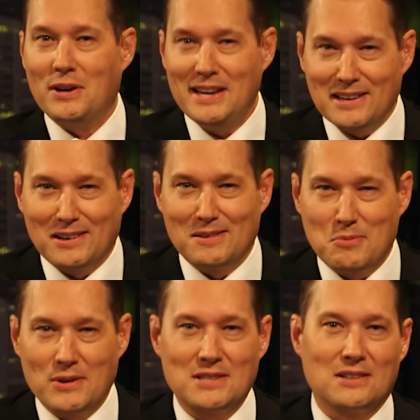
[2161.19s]
here,
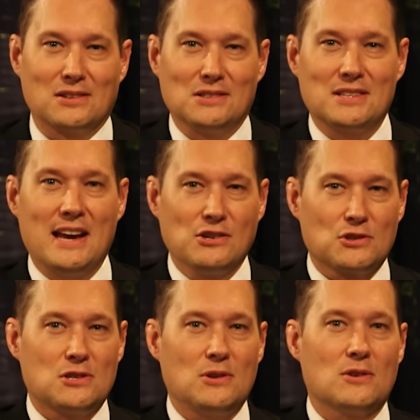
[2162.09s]
boys and girls. Angel
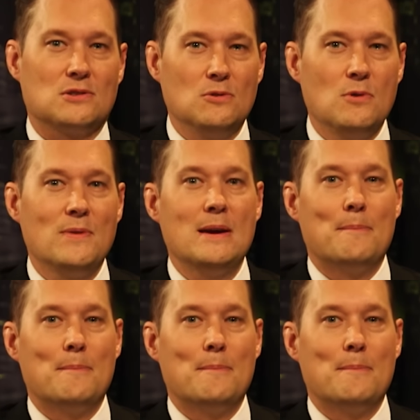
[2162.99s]
Studios' new movie,